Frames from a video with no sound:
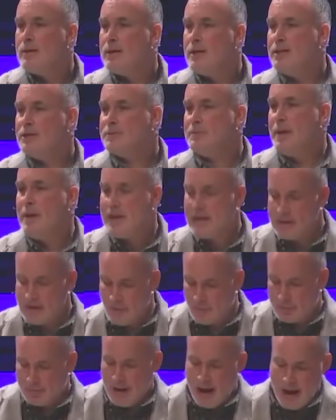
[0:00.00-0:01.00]
He's speaking
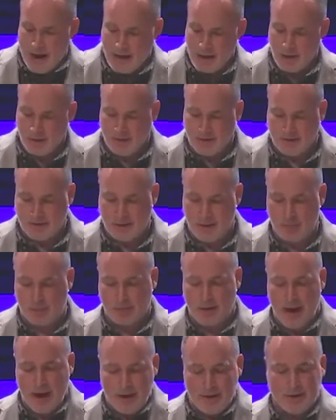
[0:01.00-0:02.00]
of pride here, isn't he?
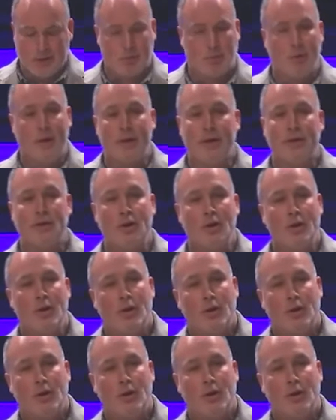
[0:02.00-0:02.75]
Pride is when